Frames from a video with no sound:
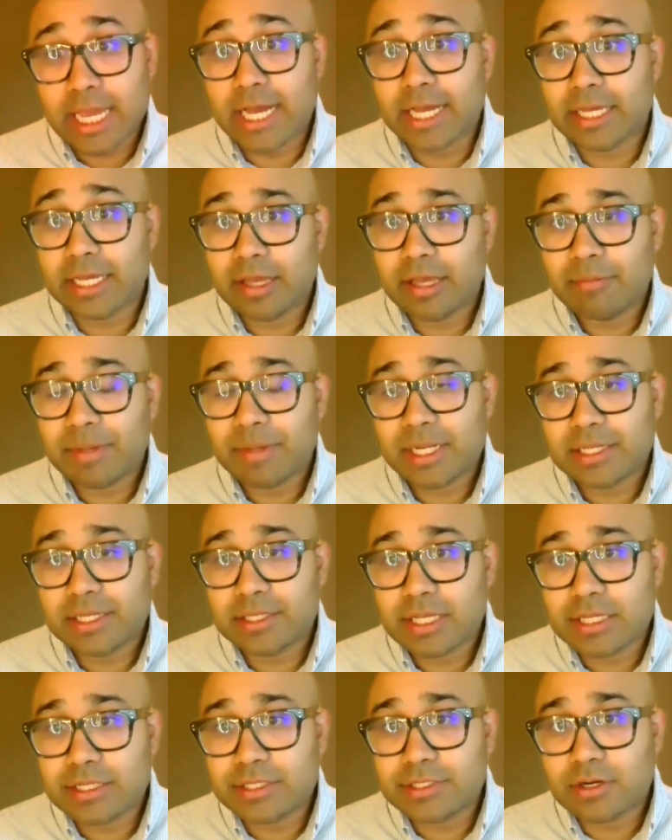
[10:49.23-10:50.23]
yeah, I mean,
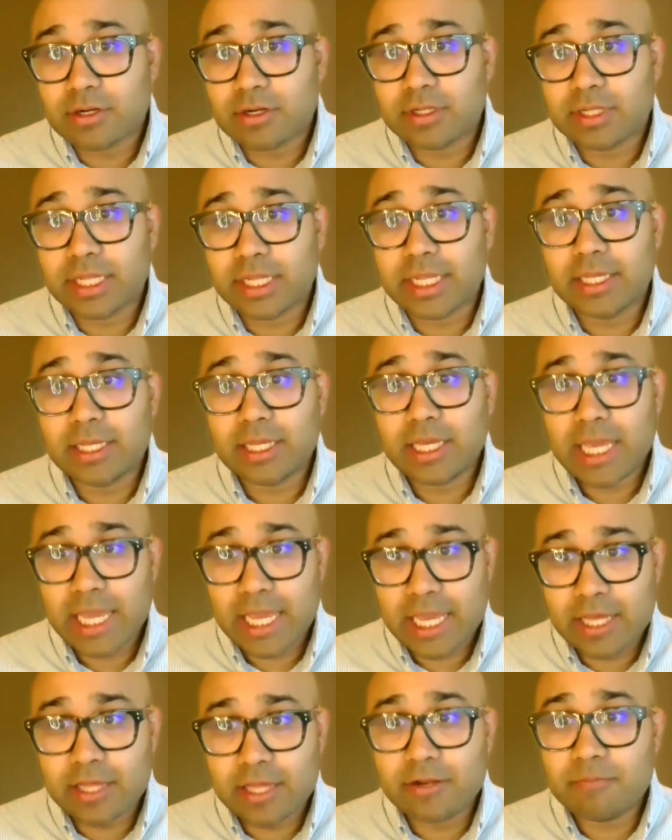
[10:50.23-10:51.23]
it certainly
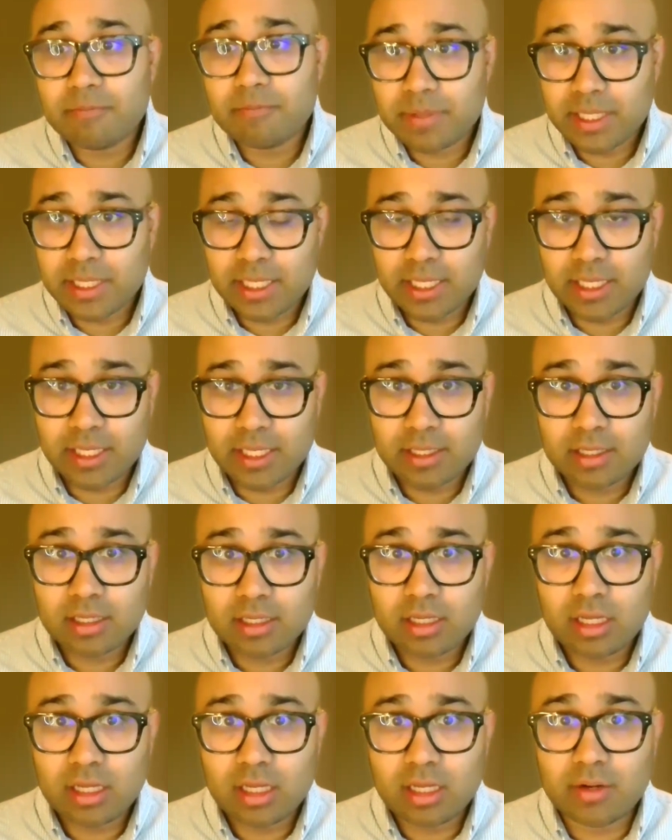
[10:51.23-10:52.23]
can
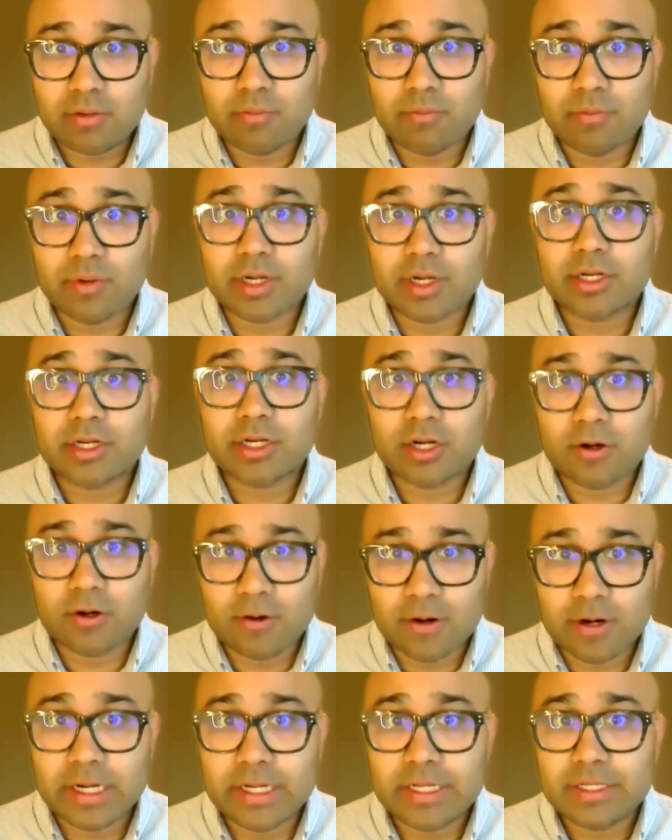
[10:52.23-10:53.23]
be a
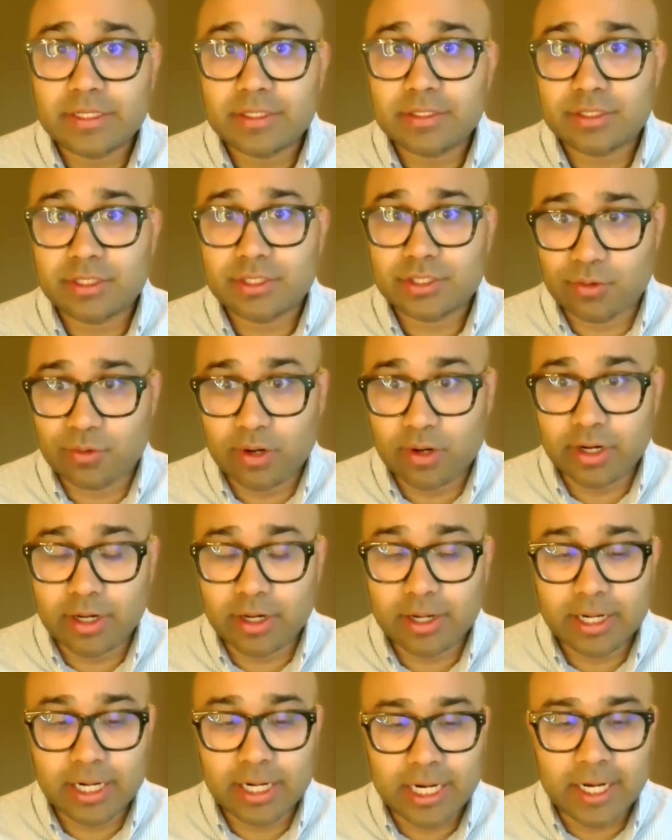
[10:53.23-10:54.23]
recurrent
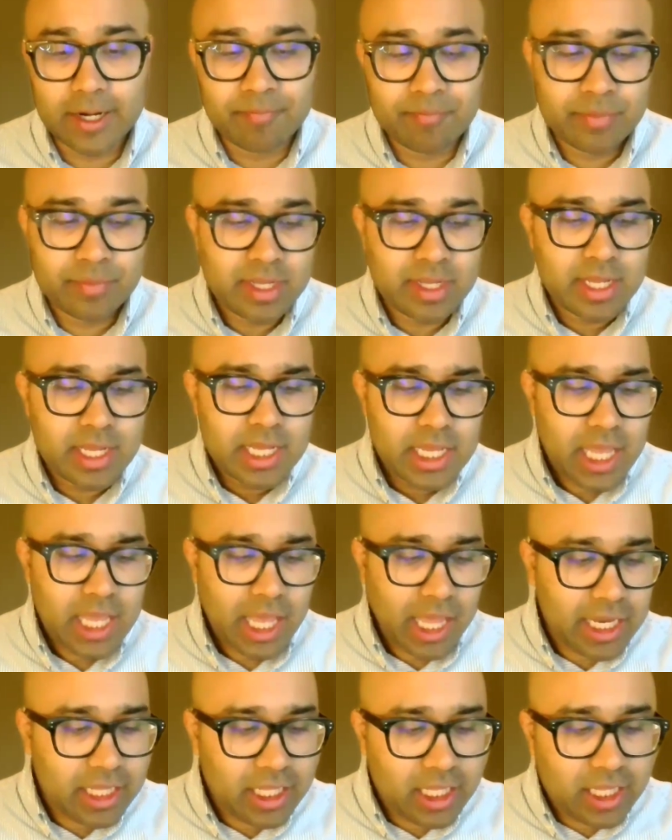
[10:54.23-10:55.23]
disorder.
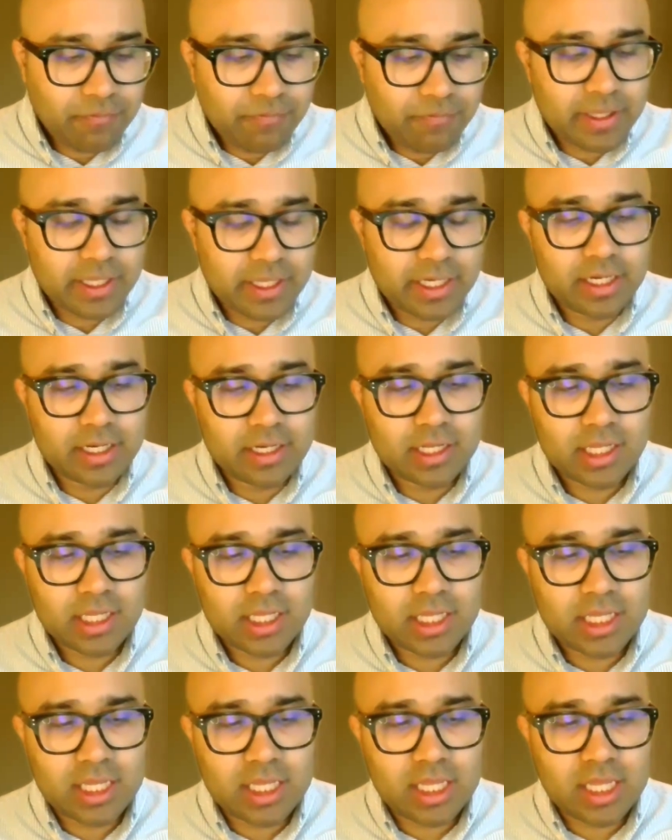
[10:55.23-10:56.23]
And
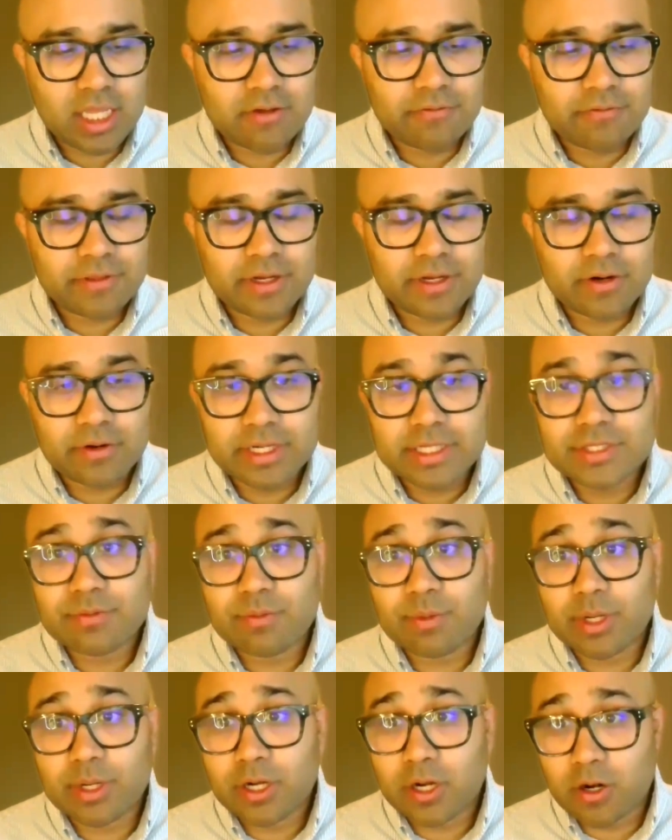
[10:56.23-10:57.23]
if there is
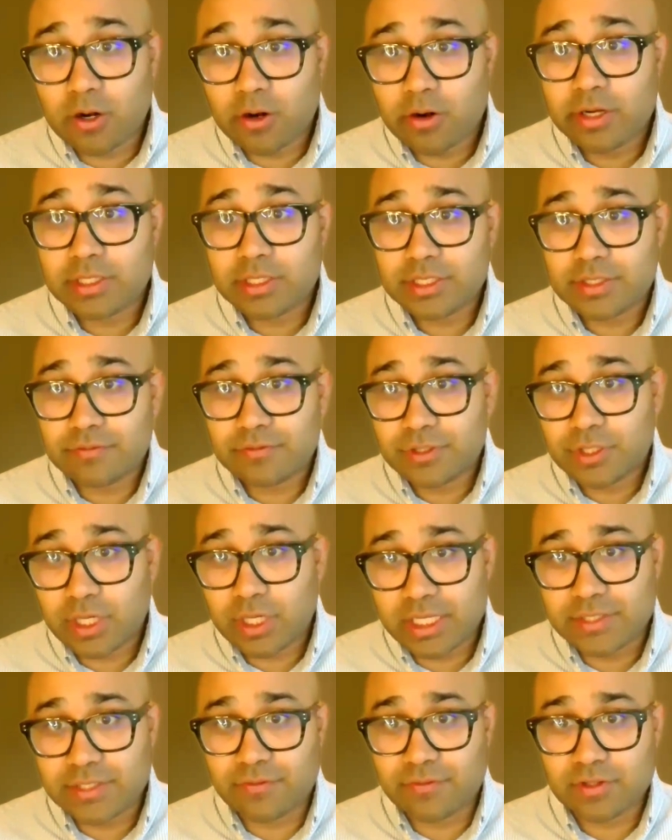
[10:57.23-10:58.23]
recurrence of
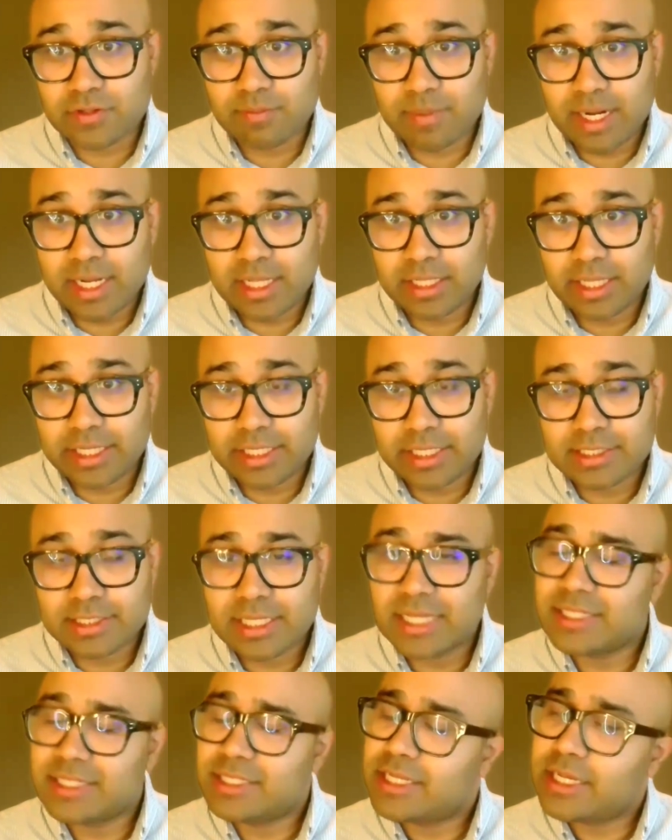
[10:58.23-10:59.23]
transverse
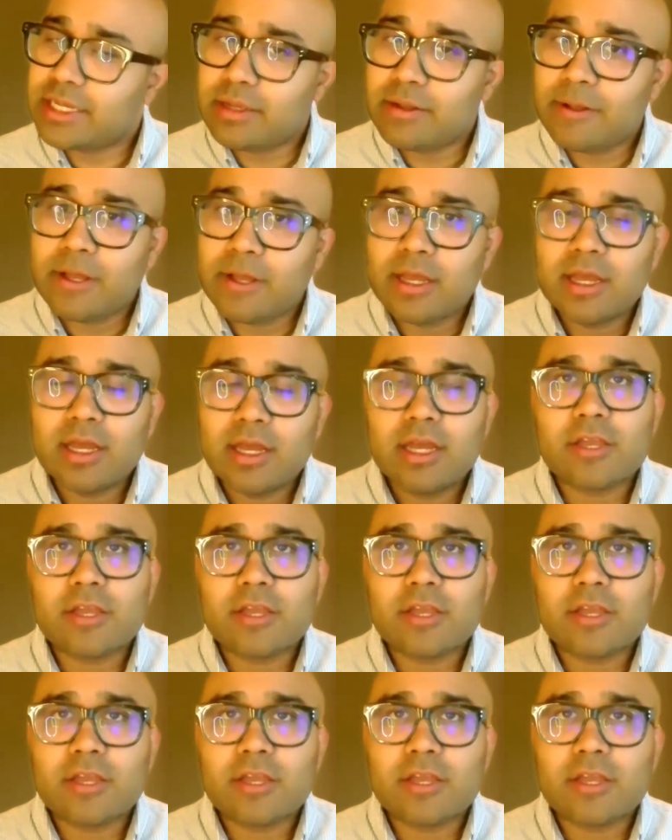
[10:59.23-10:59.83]
myelitis, I'd say,